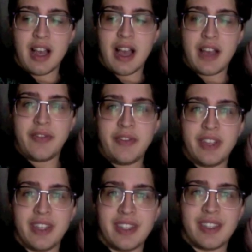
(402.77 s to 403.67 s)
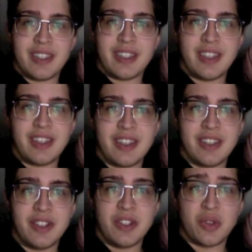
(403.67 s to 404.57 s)
I feel
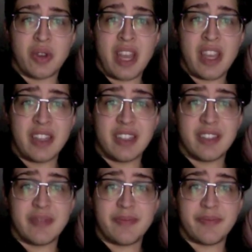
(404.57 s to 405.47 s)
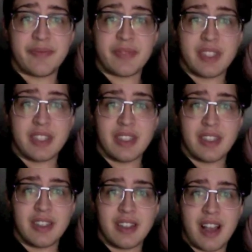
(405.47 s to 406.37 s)
great.
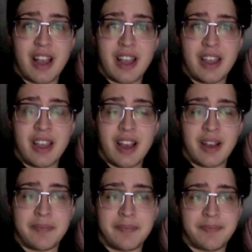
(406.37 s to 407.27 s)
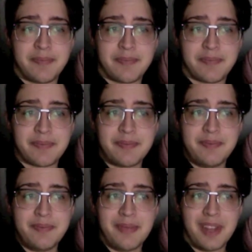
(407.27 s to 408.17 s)
I'm
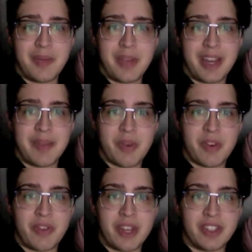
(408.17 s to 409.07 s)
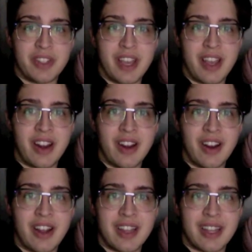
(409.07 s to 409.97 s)
getting more facial hair,
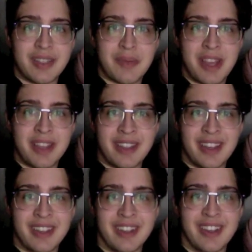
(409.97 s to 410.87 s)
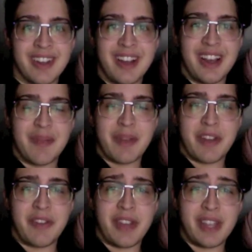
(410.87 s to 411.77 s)
and that's amazing. My
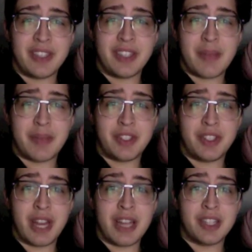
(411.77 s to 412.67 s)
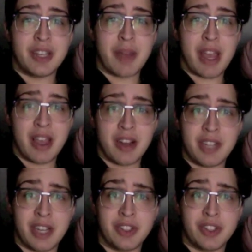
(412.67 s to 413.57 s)
face shape is changing, my hair
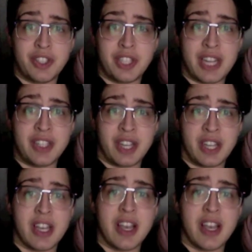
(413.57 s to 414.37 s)
texture is changing,